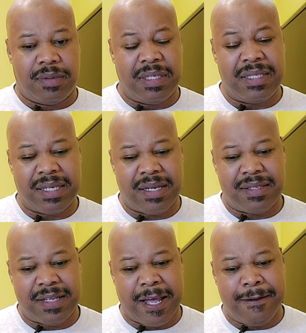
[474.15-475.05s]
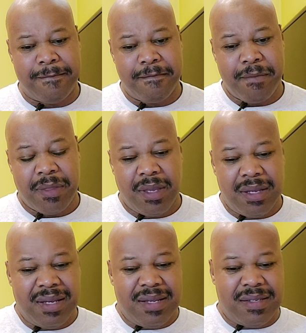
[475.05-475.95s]
He says that
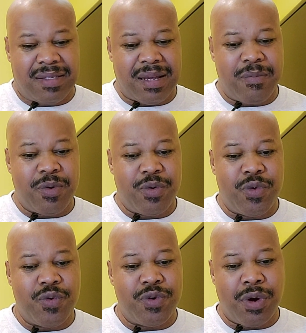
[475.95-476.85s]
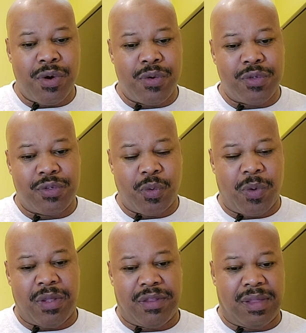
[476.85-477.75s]
someone who goes
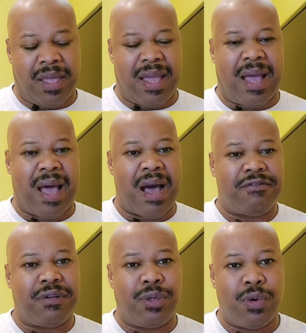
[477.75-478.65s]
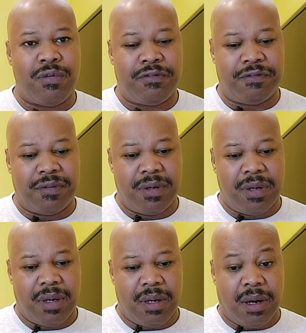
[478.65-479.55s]
with a half a loaf
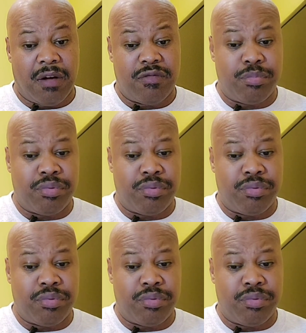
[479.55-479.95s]
of